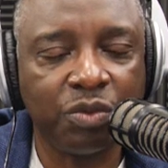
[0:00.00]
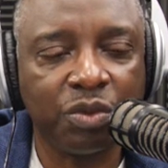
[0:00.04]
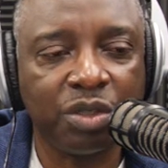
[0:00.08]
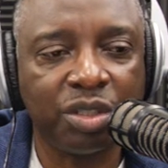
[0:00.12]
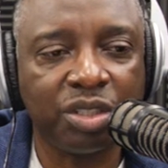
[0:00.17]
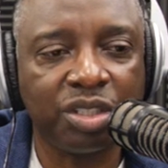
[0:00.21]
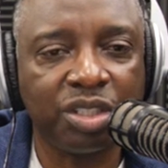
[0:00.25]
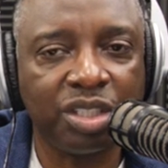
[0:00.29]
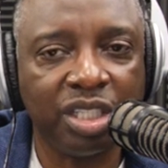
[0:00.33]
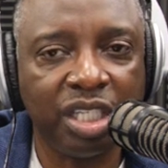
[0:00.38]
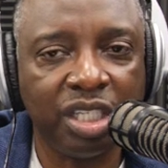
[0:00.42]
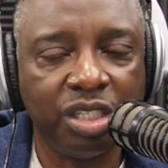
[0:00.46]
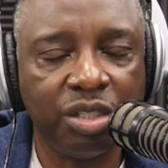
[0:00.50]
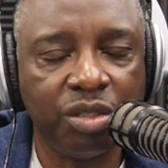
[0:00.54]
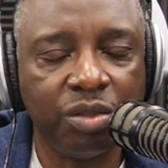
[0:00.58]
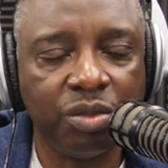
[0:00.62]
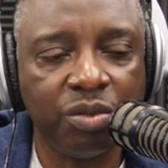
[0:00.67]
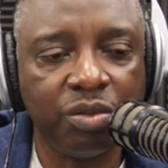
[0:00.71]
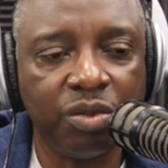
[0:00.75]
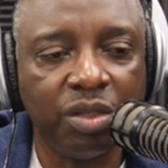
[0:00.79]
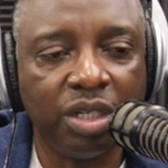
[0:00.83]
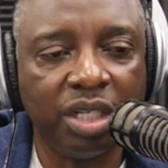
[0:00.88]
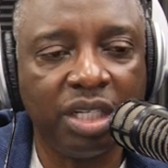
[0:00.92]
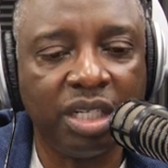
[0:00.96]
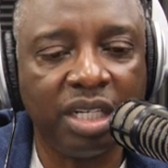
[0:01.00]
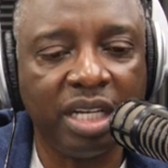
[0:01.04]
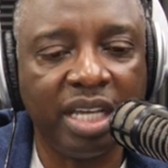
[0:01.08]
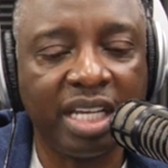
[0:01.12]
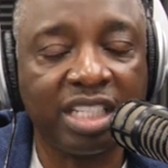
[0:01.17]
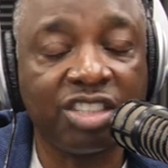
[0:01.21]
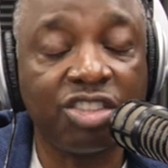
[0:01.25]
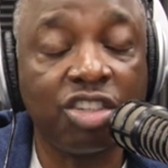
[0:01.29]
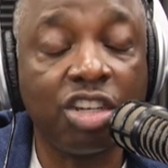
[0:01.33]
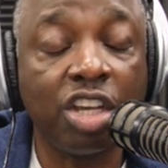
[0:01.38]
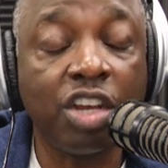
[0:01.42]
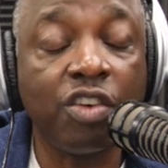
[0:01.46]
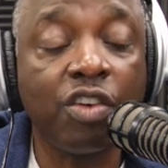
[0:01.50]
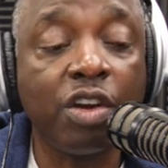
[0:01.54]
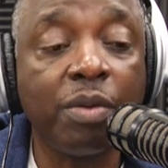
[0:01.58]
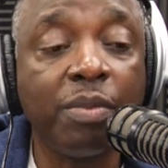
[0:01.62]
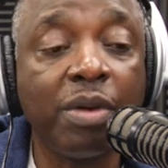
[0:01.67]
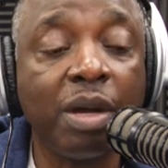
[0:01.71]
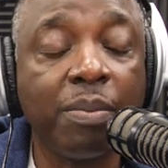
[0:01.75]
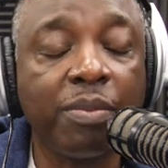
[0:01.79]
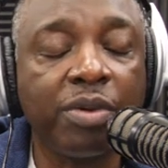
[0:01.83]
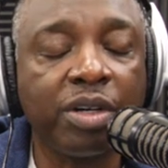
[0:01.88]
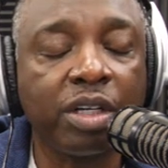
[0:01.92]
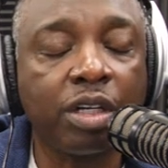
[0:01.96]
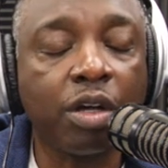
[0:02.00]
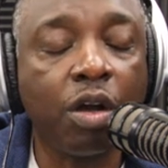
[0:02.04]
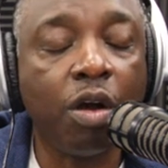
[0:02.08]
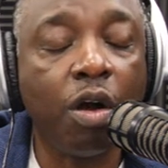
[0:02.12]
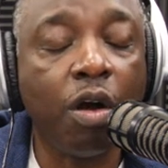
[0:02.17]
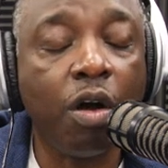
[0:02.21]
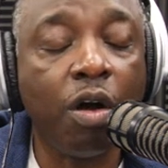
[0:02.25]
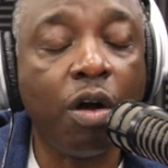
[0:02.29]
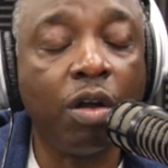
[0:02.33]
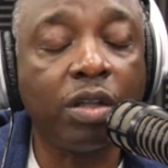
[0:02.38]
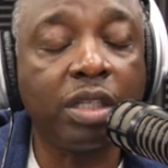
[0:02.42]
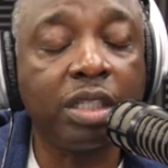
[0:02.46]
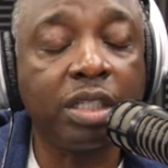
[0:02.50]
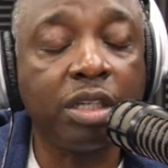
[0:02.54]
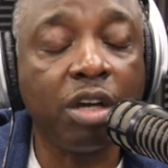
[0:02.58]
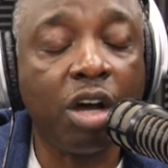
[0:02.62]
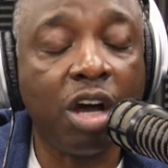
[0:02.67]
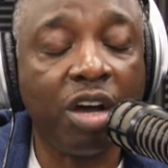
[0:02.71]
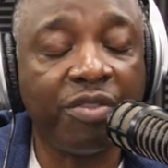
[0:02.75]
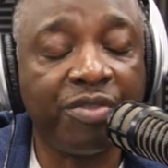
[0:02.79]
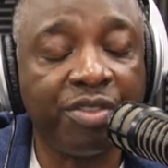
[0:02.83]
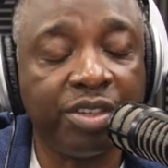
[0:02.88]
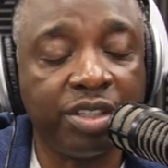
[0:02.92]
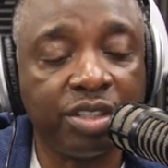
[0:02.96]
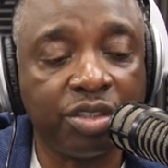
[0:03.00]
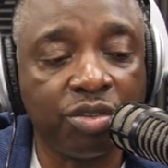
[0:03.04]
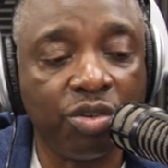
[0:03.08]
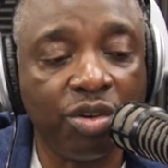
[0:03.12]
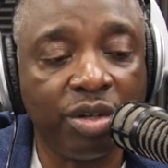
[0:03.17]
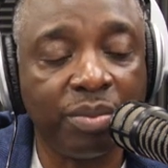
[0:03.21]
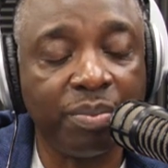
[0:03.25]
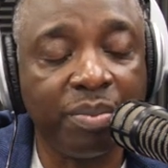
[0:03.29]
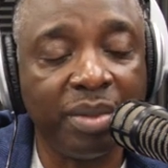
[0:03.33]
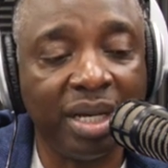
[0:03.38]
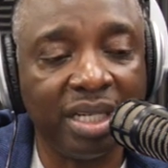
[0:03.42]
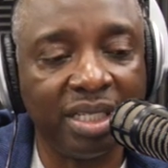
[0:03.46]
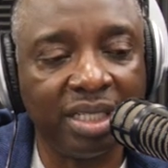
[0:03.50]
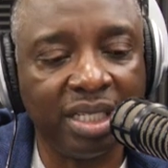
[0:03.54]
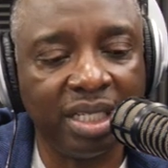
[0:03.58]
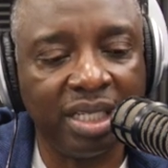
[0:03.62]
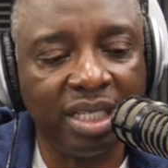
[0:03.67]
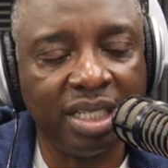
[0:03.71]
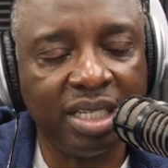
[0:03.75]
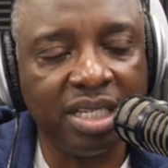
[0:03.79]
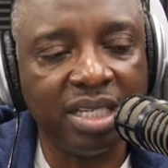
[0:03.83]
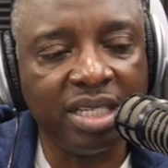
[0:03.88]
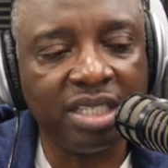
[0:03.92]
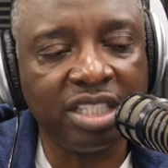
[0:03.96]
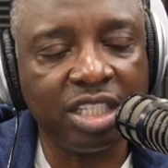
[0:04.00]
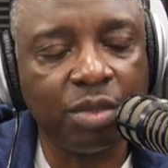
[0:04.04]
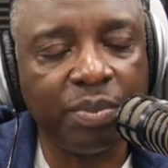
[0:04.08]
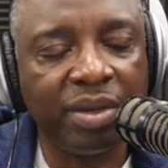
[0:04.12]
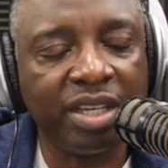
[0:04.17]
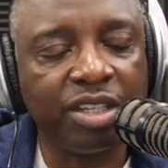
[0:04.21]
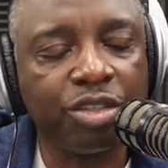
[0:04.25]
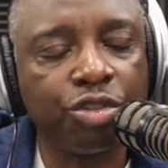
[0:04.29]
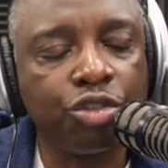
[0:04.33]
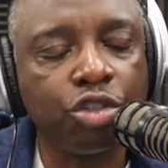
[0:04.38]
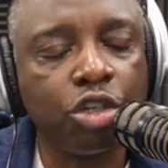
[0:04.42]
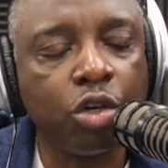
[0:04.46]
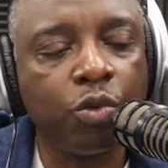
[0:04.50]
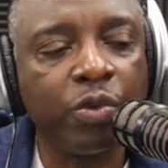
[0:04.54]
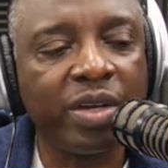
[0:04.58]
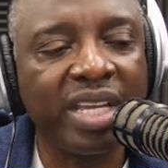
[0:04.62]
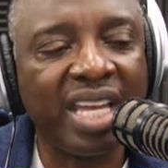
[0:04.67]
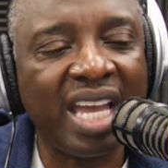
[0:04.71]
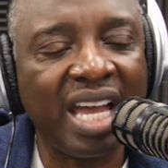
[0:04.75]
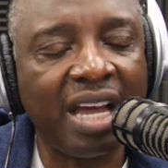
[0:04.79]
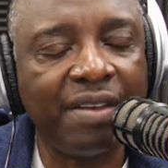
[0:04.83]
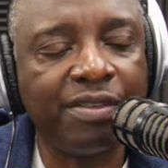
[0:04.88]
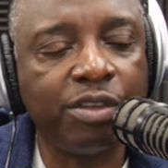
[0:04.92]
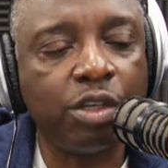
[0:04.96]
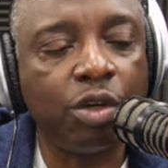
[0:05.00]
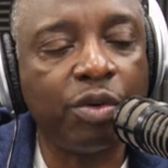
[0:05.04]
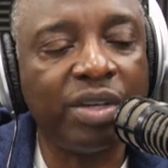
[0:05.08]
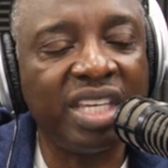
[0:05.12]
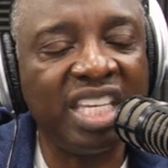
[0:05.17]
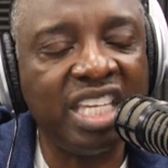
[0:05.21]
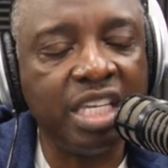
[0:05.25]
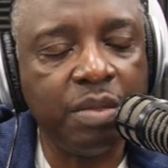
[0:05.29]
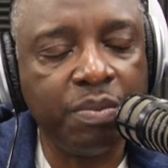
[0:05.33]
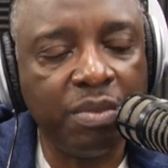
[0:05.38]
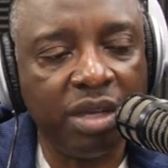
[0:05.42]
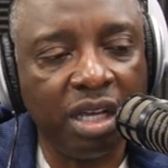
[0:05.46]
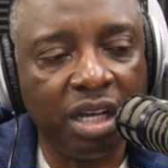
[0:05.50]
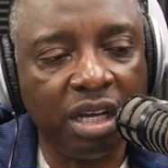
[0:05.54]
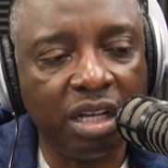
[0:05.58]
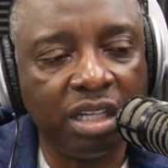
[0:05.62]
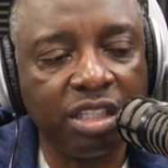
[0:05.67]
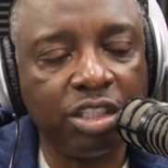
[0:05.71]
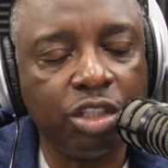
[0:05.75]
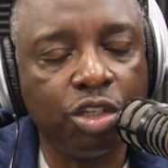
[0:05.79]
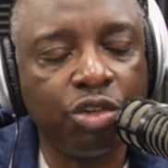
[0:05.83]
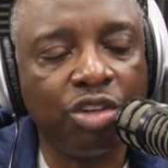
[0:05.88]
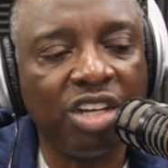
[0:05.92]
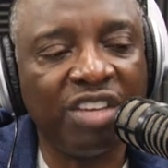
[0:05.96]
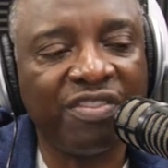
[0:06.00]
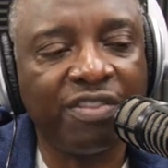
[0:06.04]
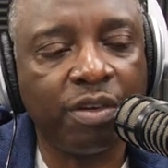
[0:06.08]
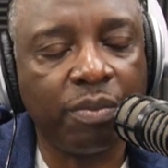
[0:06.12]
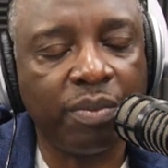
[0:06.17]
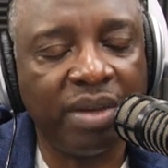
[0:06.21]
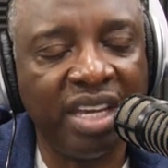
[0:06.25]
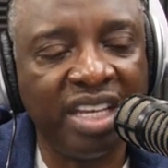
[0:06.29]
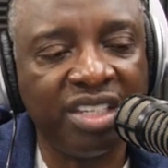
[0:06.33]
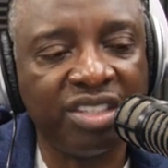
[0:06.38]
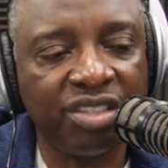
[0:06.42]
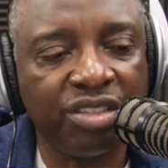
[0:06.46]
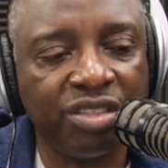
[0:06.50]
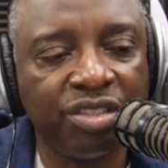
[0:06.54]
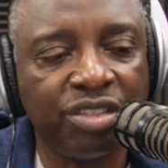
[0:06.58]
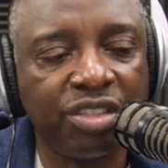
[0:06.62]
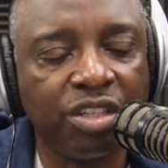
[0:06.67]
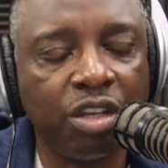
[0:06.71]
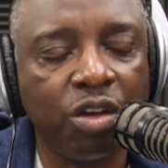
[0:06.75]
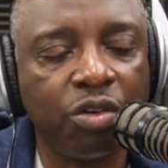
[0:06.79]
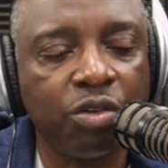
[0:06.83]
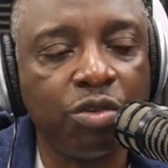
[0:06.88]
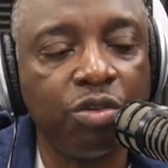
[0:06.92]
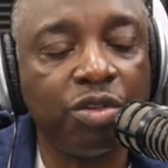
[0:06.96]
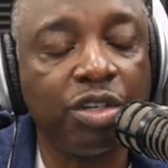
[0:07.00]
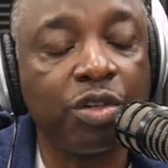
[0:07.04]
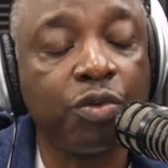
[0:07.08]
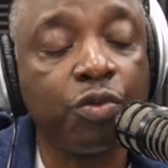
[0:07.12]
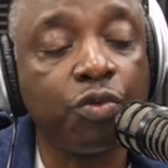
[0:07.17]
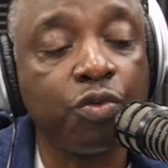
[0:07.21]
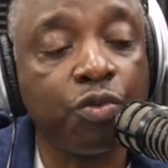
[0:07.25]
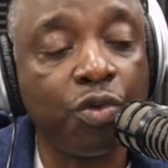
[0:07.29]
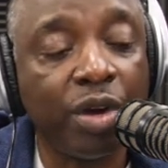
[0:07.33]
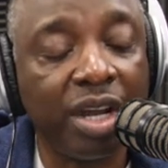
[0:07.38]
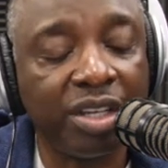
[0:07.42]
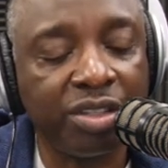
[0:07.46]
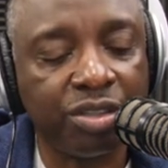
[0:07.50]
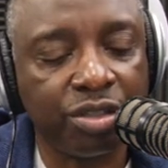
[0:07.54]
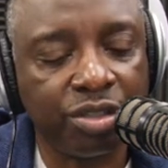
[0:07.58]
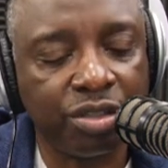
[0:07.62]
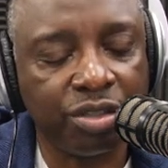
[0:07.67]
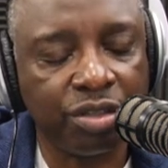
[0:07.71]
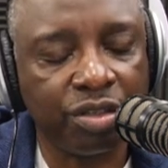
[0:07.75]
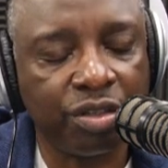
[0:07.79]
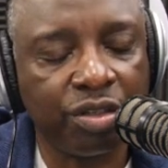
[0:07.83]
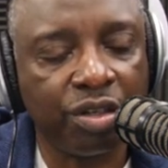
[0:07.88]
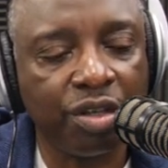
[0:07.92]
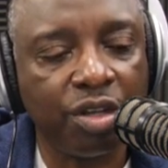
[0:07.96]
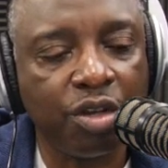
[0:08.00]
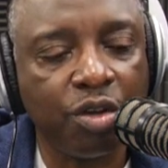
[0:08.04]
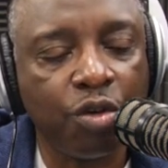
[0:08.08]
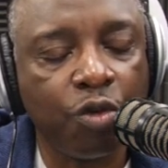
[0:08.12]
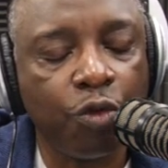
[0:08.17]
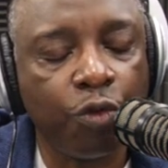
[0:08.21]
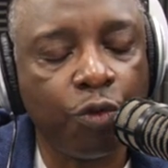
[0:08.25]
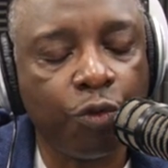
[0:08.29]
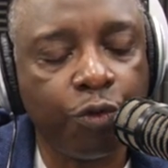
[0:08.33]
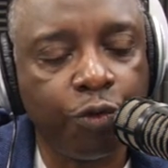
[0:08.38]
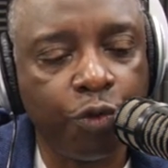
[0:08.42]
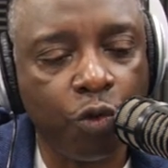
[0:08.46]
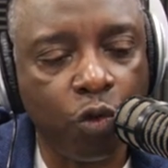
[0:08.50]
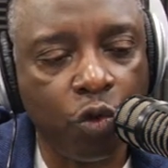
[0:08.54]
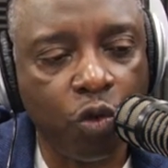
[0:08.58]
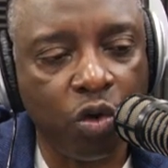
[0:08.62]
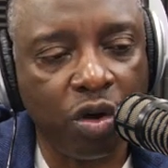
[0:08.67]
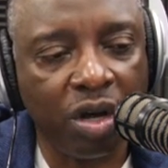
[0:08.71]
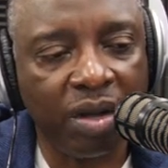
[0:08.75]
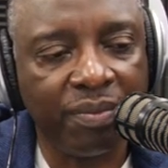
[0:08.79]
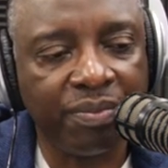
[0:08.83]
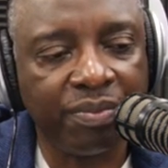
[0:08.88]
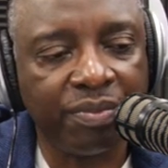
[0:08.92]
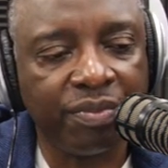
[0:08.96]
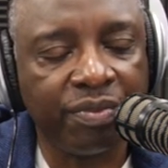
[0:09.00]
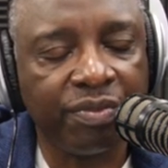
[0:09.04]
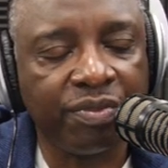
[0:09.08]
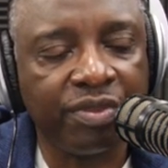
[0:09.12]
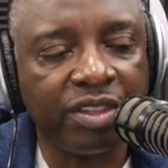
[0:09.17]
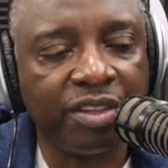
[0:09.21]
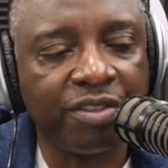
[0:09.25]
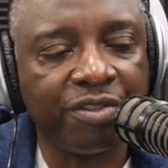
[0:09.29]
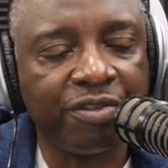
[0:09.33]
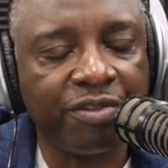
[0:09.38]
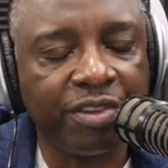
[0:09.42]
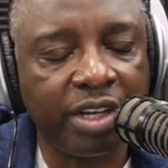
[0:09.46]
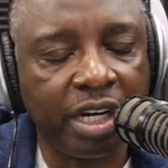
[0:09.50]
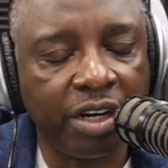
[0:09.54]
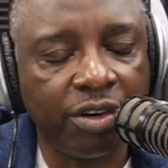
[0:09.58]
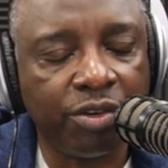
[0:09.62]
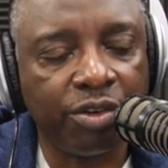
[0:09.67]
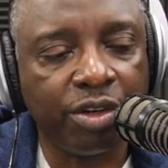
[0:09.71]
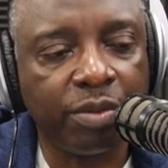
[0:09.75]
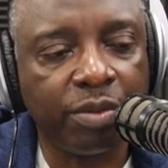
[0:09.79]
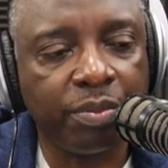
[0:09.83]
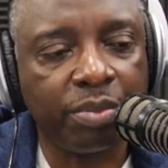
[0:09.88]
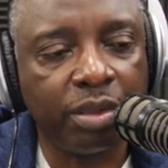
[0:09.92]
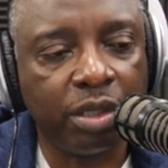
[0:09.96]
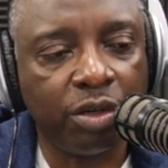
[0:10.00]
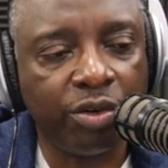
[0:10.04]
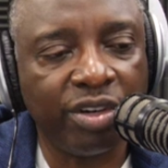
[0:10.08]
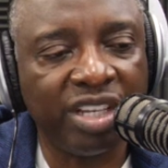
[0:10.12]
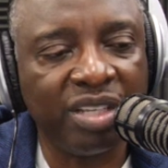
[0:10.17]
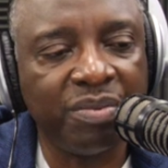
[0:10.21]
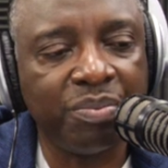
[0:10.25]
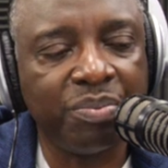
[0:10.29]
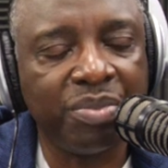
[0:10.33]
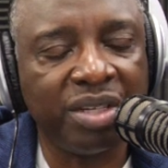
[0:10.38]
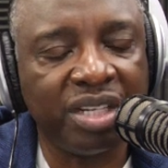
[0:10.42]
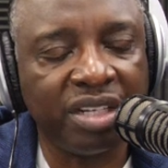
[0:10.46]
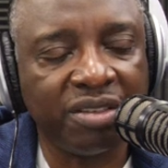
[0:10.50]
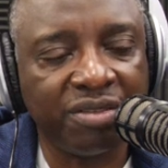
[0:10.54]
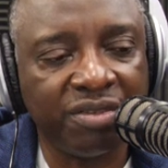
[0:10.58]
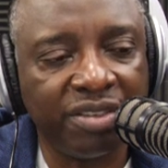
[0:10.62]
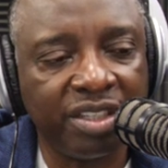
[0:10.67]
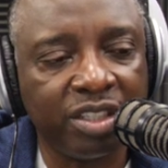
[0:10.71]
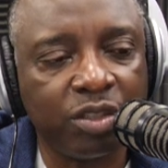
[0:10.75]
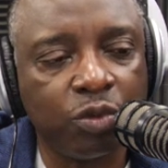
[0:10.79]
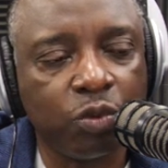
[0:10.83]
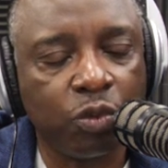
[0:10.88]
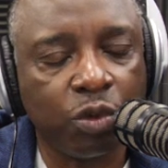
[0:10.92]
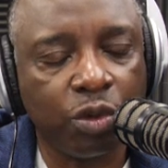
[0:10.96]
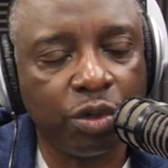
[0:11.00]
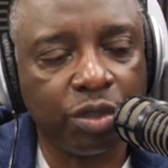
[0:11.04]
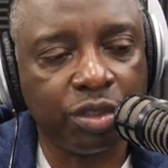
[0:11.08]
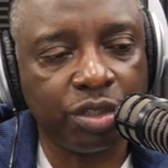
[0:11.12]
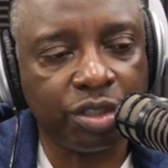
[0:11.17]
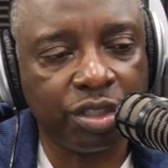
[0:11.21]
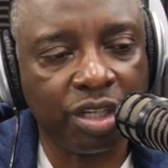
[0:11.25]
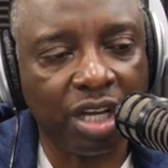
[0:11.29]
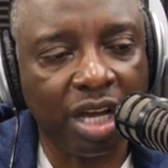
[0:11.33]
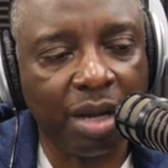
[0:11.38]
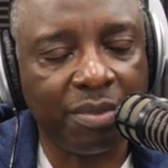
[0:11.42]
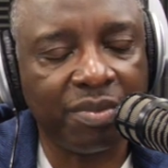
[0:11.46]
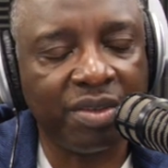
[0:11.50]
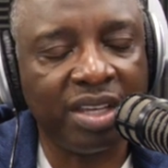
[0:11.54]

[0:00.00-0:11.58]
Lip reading: We'll see you next week. And remember to call the office on Monday to make sure we have your email and your information so you can register for the Federal Employee Benefits Workshop.